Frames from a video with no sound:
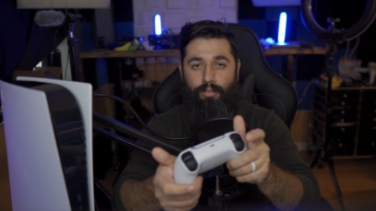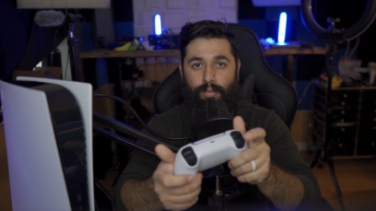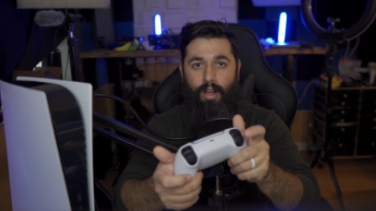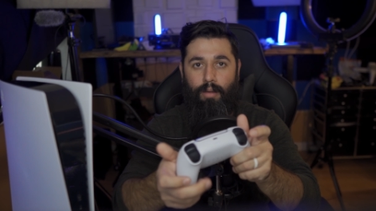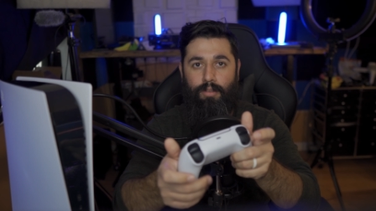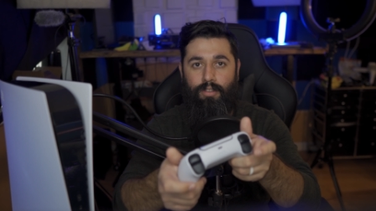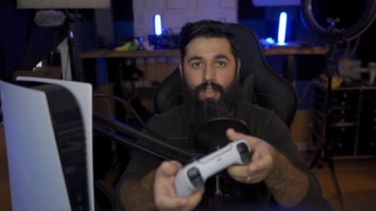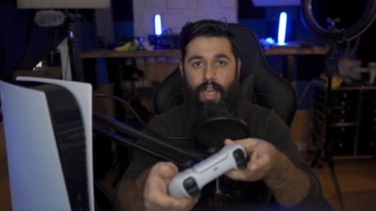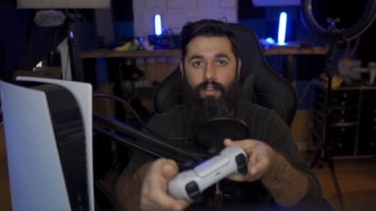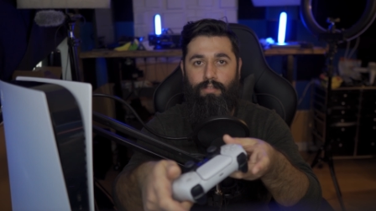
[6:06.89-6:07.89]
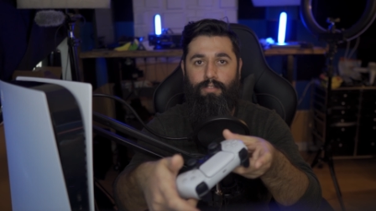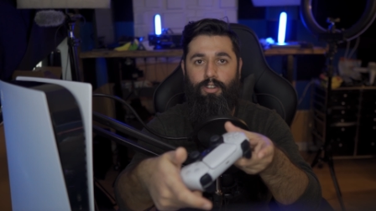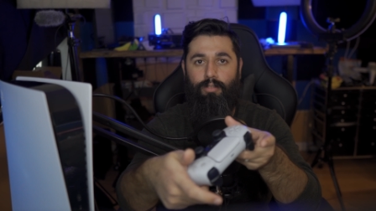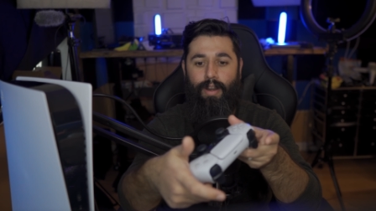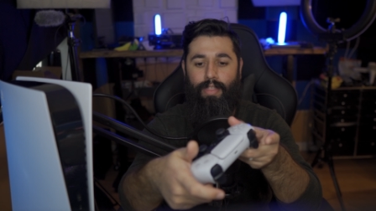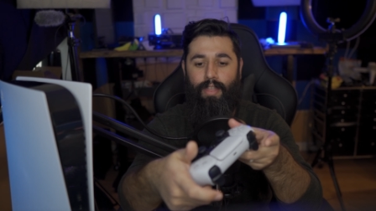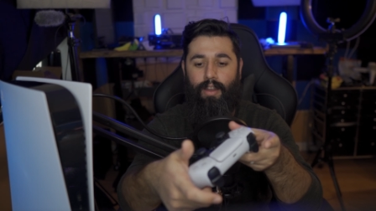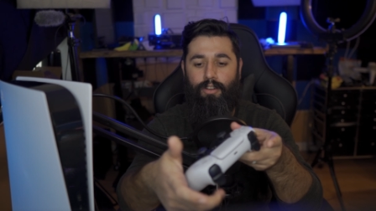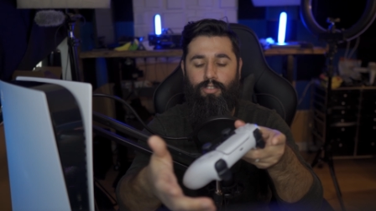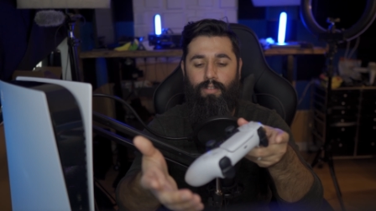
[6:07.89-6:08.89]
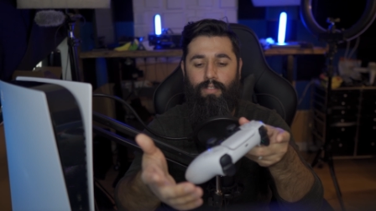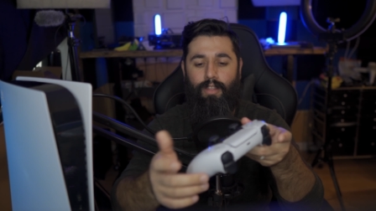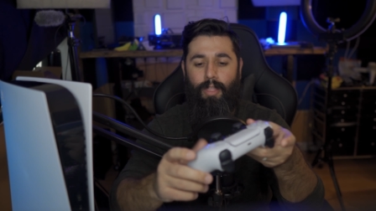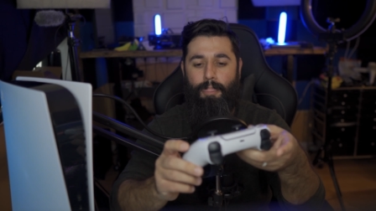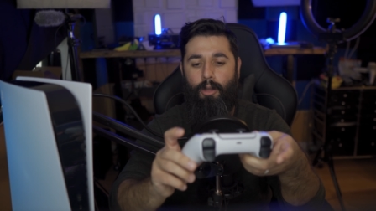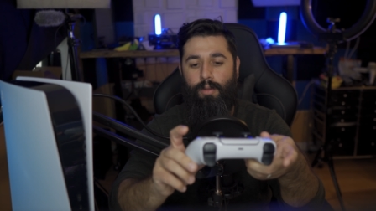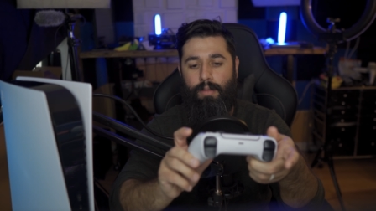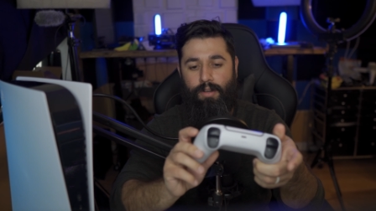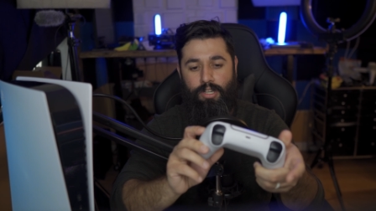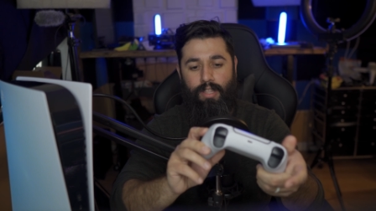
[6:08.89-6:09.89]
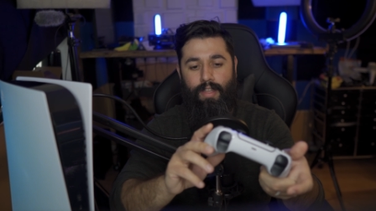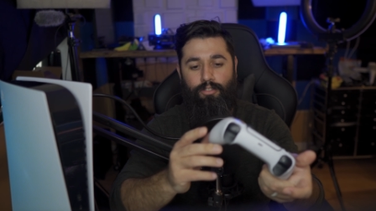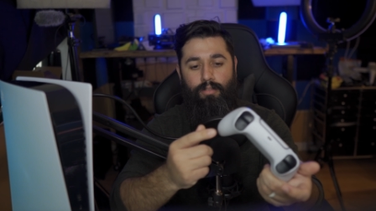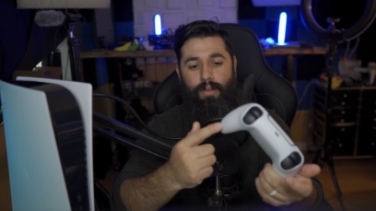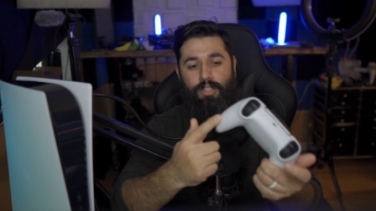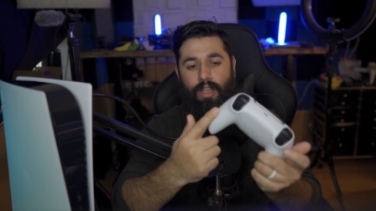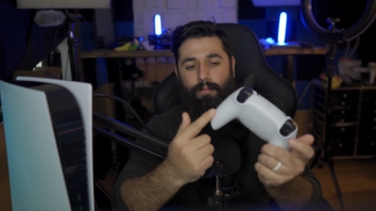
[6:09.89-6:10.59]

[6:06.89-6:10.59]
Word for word: Your palm is kind of, you know, right there, so don't really appreciate that too much.